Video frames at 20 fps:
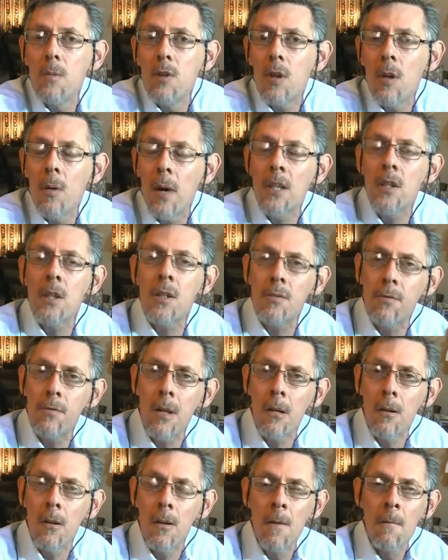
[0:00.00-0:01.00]
So I just
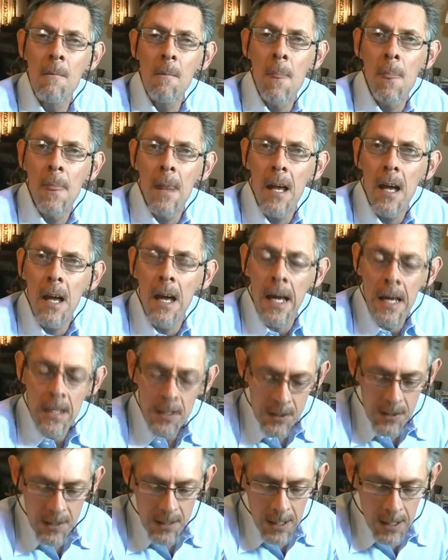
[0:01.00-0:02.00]
feel
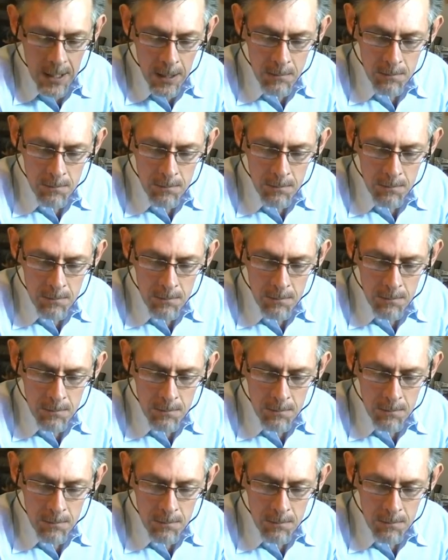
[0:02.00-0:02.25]
as um,